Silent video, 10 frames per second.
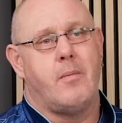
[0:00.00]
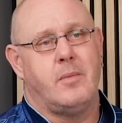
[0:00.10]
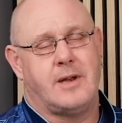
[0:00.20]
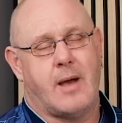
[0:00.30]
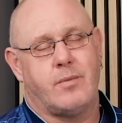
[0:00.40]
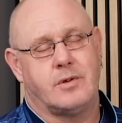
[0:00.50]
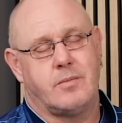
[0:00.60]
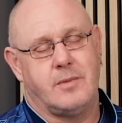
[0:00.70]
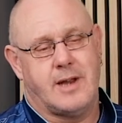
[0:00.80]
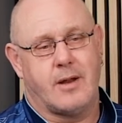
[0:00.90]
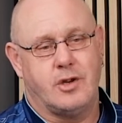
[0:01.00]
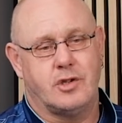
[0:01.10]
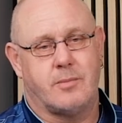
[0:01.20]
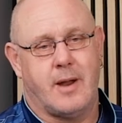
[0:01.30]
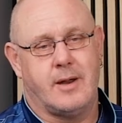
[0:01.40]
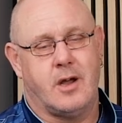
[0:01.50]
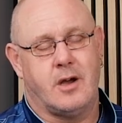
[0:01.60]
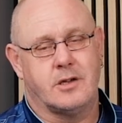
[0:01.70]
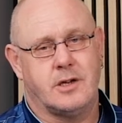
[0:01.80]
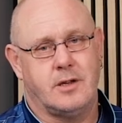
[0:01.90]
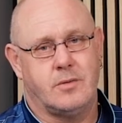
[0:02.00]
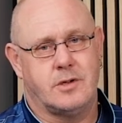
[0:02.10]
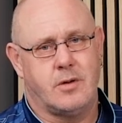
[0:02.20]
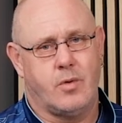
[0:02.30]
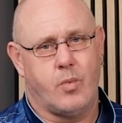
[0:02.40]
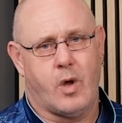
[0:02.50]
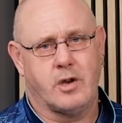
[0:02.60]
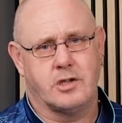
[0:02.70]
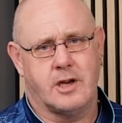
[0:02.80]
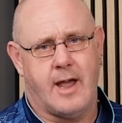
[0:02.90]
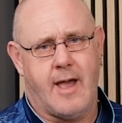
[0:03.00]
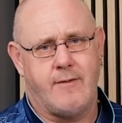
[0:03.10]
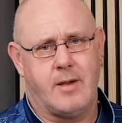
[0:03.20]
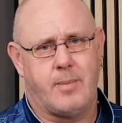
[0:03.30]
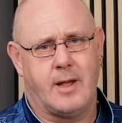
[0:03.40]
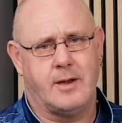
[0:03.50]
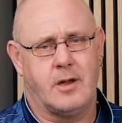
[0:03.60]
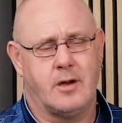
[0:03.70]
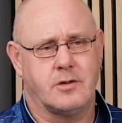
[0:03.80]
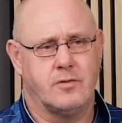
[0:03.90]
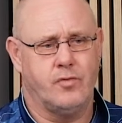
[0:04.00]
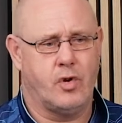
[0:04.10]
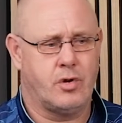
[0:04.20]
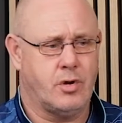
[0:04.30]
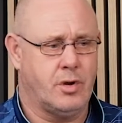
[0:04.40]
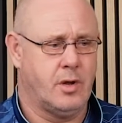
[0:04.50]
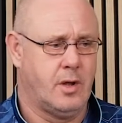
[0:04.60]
dad used to play darts, and he was in the Waddington area playing darts and Runcorn,